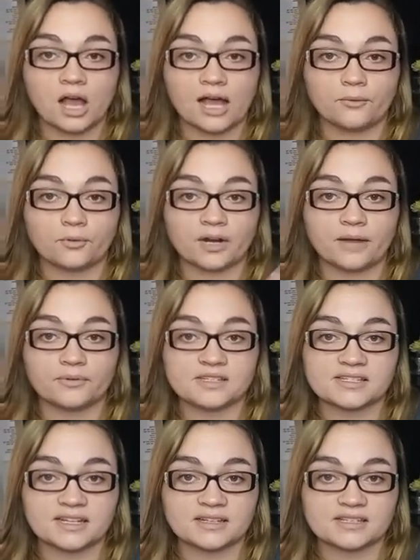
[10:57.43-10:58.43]
what I would
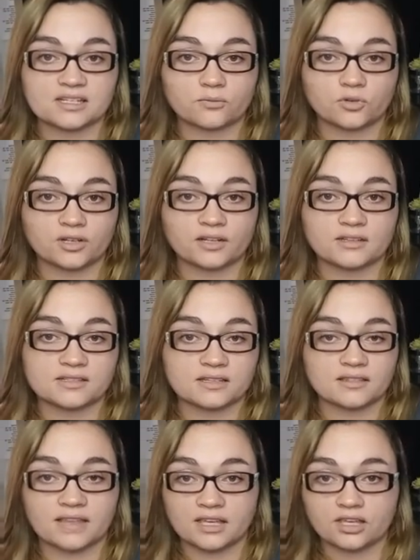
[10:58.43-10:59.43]
send someone as a
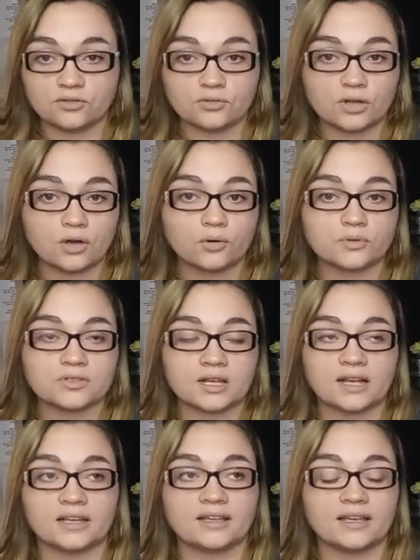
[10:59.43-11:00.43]
thank you note
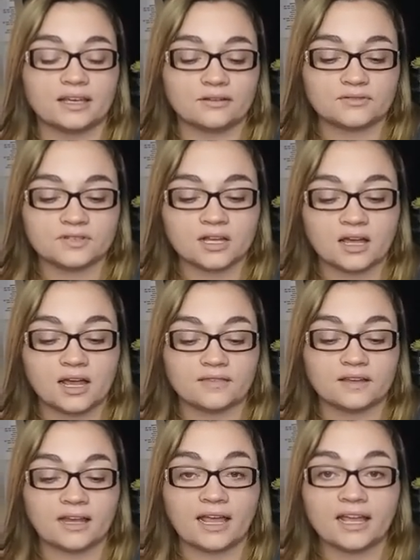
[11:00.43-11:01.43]
and a gift. And
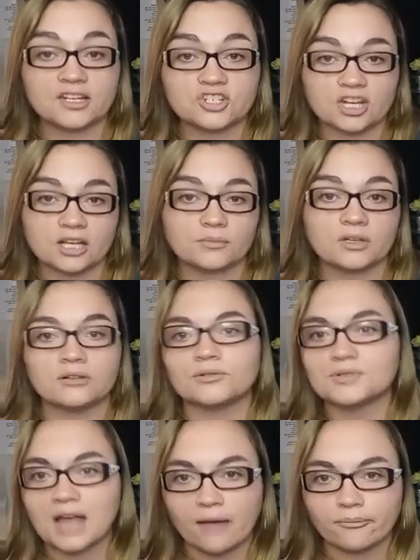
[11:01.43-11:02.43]
then HM
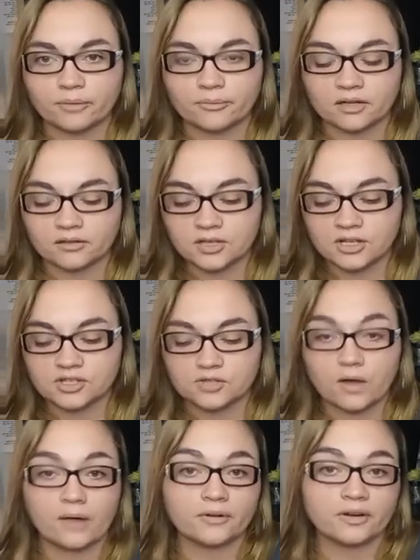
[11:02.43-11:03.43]
equals Happy Mail. So I would